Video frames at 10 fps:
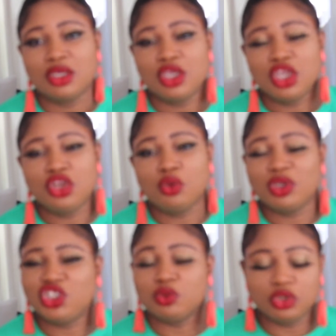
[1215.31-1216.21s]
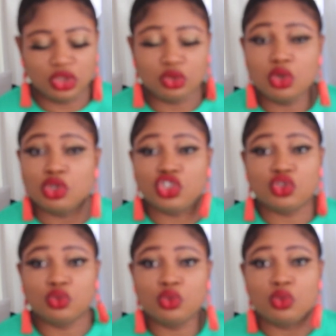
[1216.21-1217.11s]
You know, when she was going
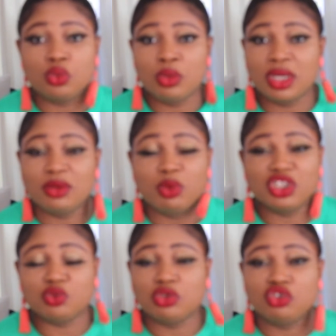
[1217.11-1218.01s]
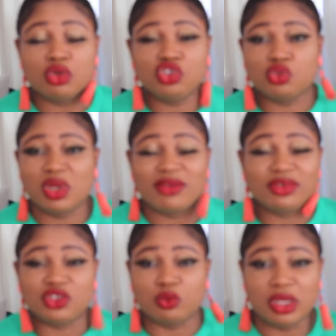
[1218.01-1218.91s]
through what, when she was going through
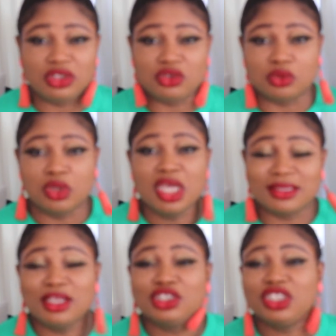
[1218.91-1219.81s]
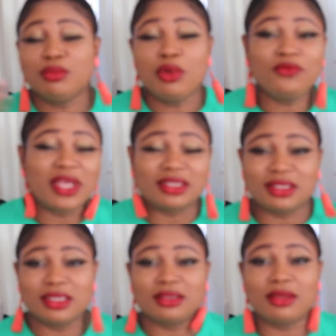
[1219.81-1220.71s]
whatever she went through, she moved her
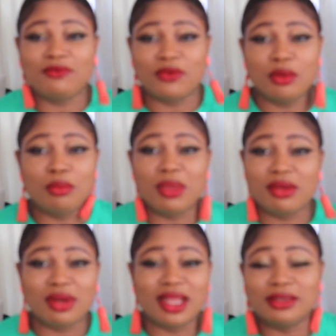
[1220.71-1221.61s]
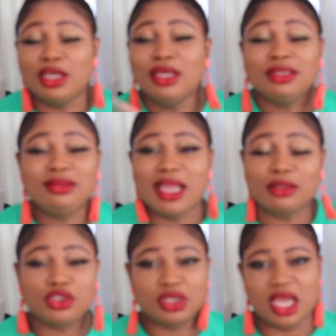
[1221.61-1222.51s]
sister from Maryland
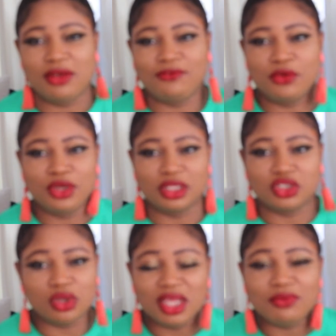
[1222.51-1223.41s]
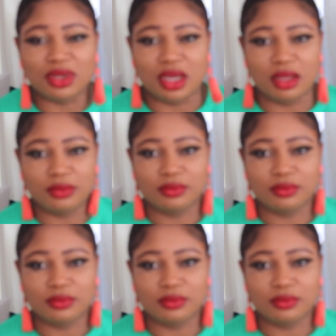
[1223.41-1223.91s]
down to California to live with her.